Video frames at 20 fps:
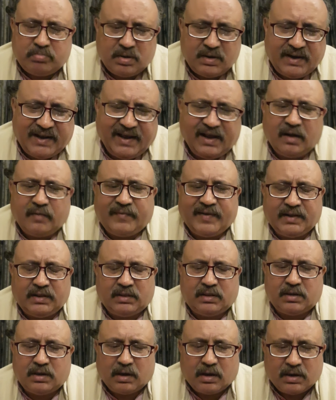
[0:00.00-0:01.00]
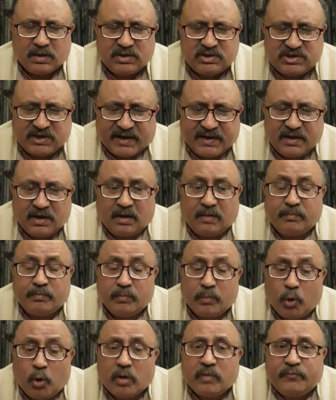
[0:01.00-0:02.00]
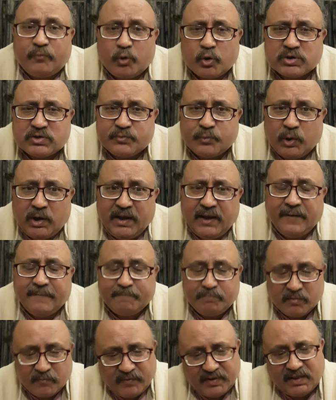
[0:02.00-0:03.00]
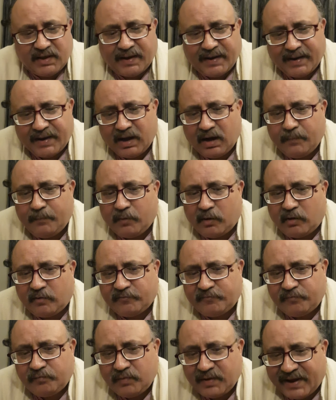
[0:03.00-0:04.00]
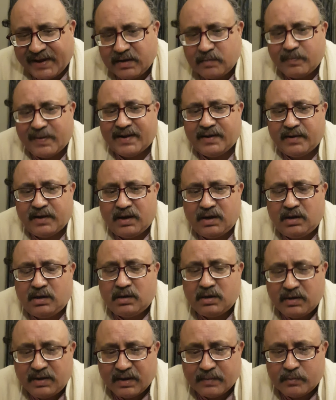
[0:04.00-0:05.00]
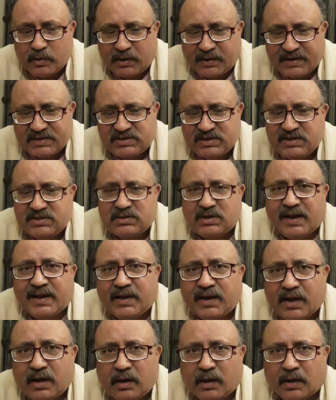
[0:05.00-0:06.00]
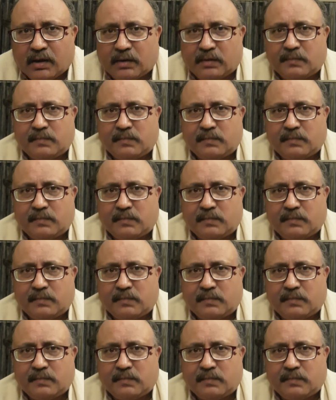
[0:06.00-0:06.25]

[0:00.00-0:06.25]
deal with China more forcefully with the help of like-minded democracies like India.